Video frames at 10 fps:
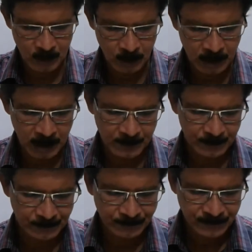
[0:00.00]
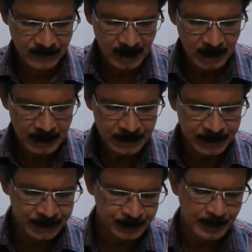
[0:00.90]
Okay,
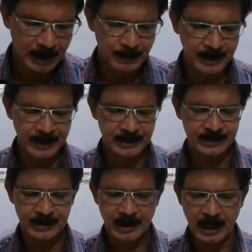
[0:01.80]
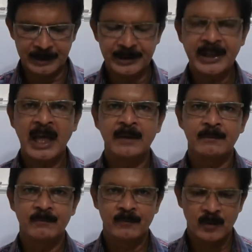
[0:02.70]
this play begins at the
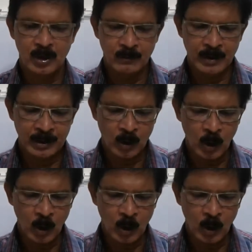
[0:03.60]
time when